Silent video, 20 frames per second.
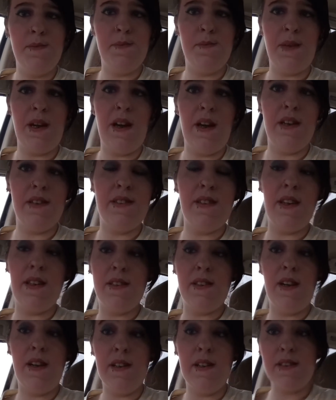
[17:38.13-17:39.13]
My
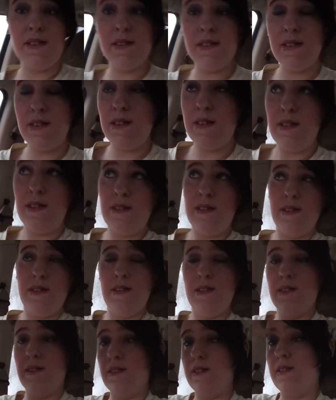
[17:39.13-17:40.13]
TikToks
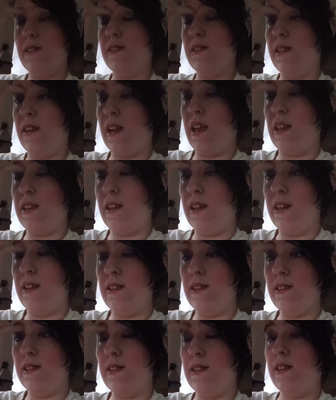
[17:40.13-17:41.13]
that I
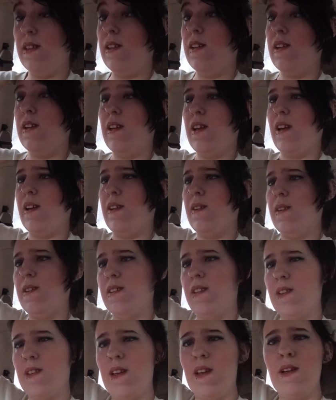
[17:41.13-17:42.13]
done. I only
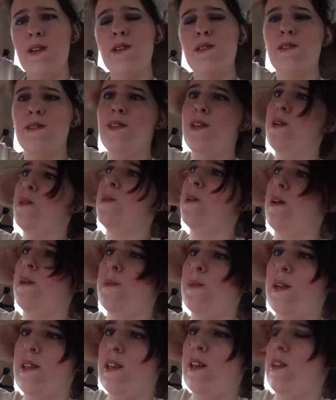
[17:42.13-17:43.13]
did like two of
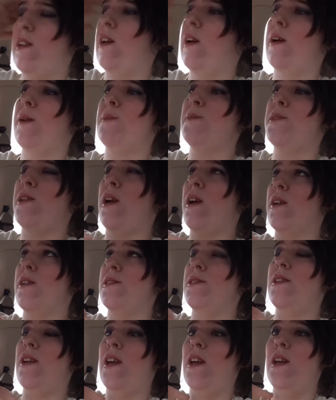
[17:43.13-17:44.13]
them. I did Up
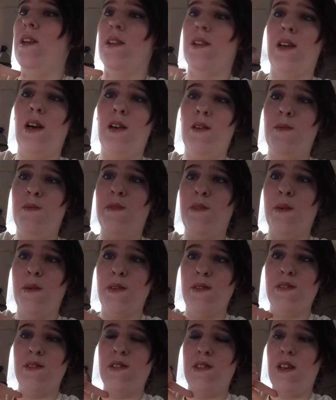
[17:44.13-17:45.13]
Church and Colt
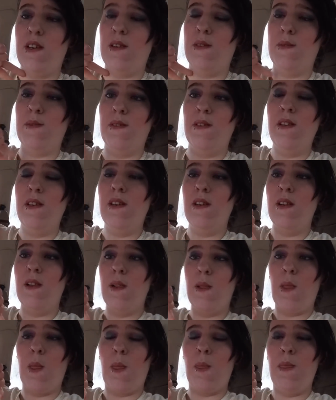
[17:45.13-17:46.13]
Ford, so
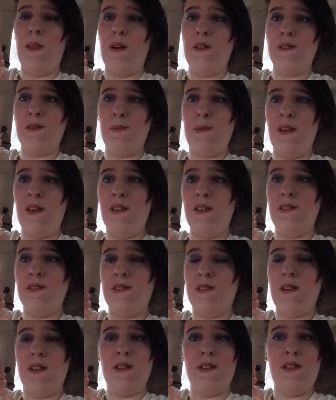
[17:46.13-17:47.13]
those will be
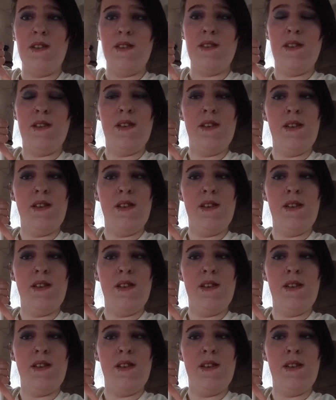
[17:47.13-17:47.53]
inserted